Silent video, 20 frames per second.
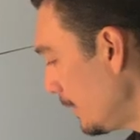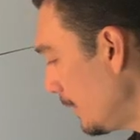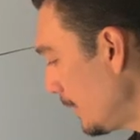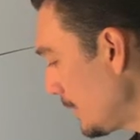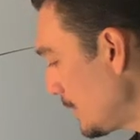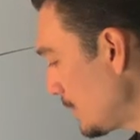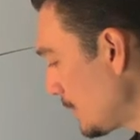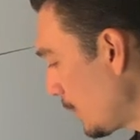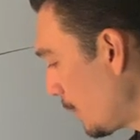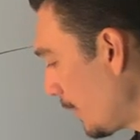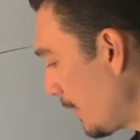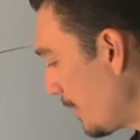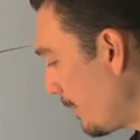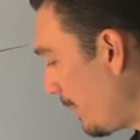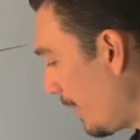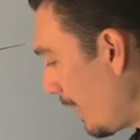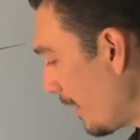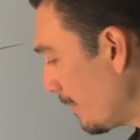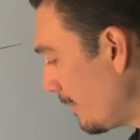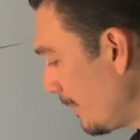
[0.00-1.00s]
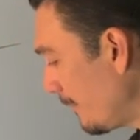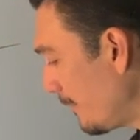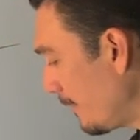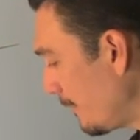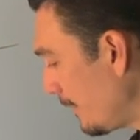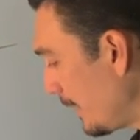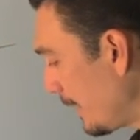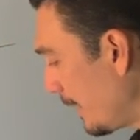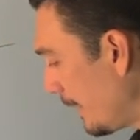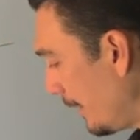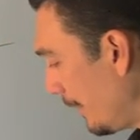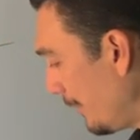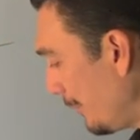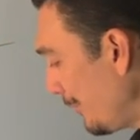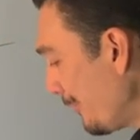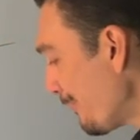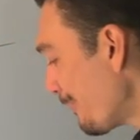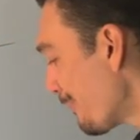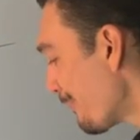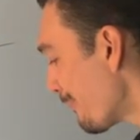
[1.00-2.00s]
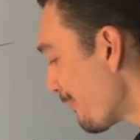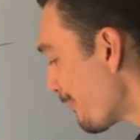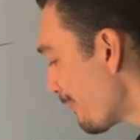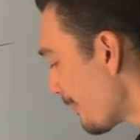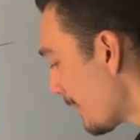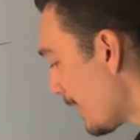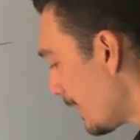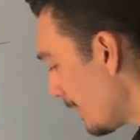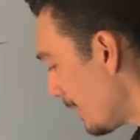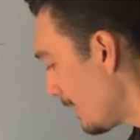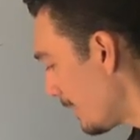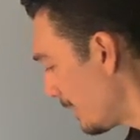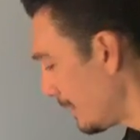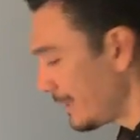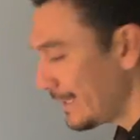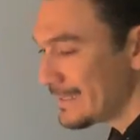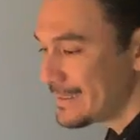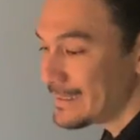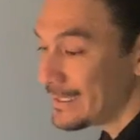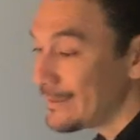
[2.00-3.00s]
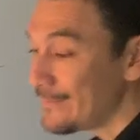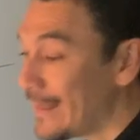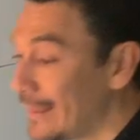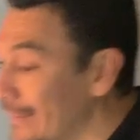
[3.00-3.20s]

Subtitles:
it's toward the bottom of the video. Let's leave that